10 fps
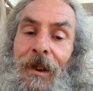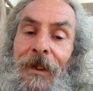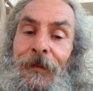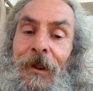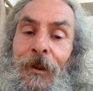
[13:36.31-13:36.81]

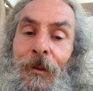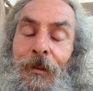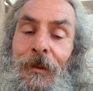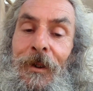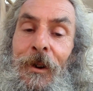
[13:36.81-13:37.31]
If you
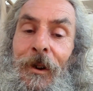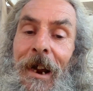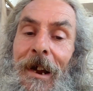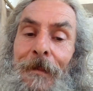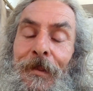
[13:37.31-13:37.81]
look
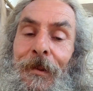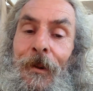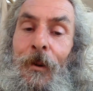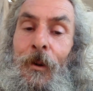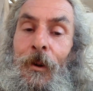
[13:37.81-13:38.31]
up,
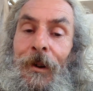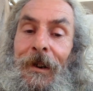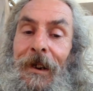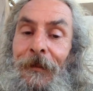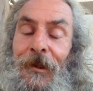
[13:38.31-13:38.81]
or
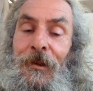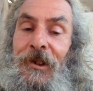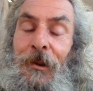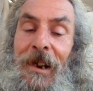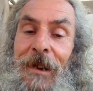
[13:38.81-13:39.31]
if you
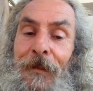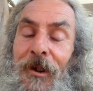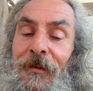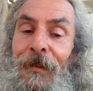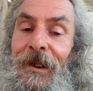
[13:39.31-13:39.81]
do any
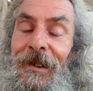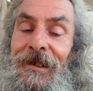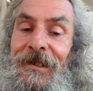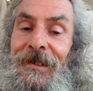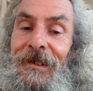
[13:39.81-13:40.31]
movement
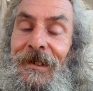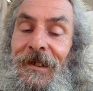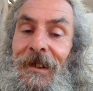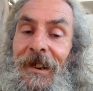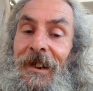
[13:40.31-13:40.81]

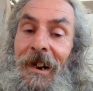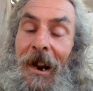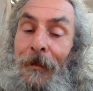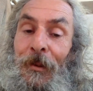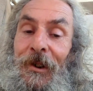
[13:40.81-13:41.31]
in an
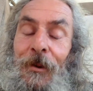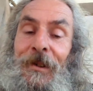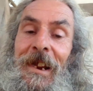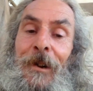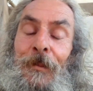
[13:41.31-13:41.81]
upward or
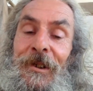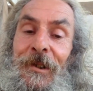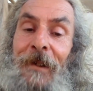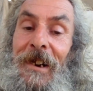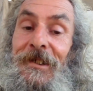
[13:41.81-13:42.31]
downward
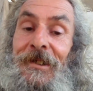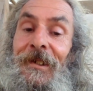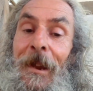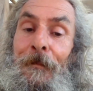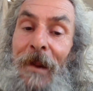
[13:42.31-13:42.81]
direction,
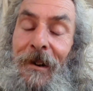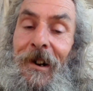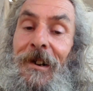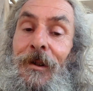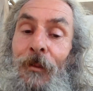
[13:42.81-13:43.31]
that
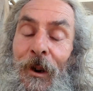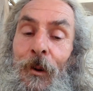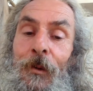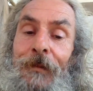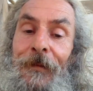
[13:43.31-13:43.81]
mirror
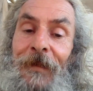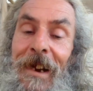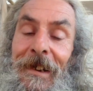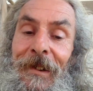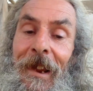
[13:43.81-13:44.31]
will
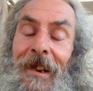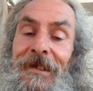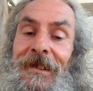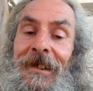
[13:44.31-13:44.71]
reflect that.